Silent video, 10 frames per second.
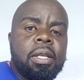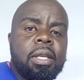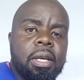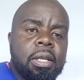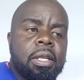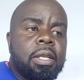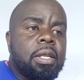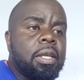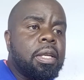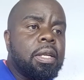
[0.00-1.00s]
Yes.
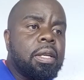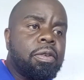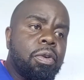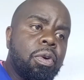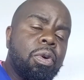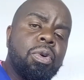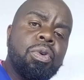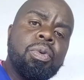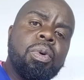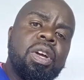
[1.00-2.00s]
So
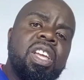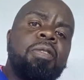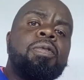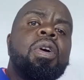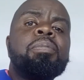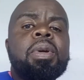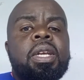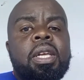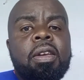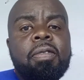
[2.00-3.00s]
if you have
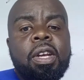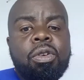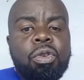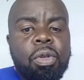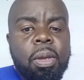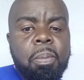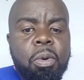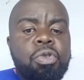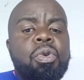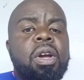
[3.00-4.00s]
been given, the
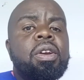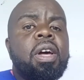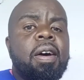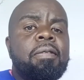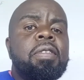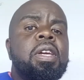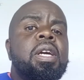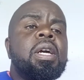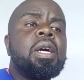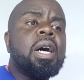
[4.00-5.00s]
more you are having
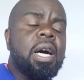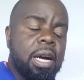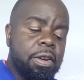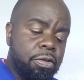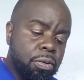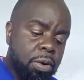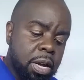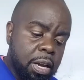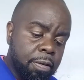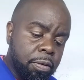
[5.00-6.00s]
high sugar
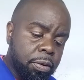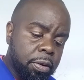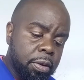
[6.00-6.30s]
levels,